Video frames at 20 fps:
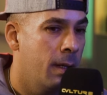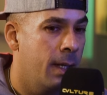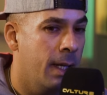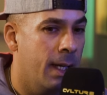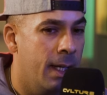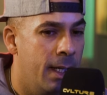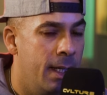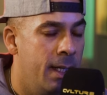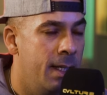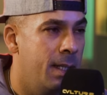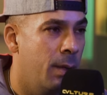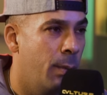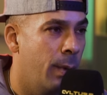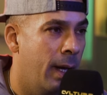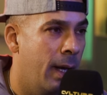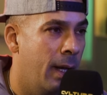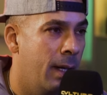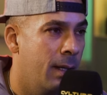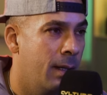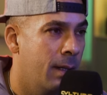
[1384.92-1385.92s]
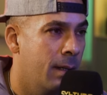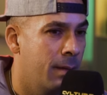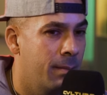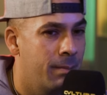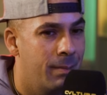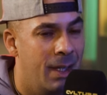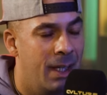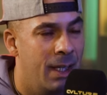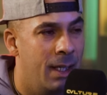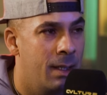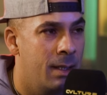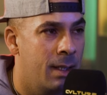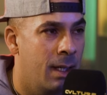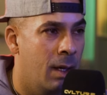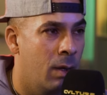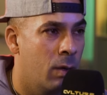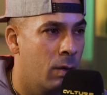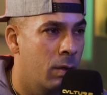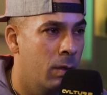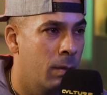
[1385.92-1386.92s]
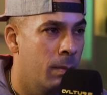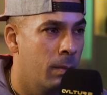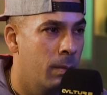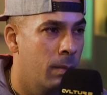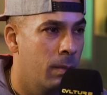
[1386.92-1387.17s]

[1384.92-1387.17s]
The easy way, easy outcome.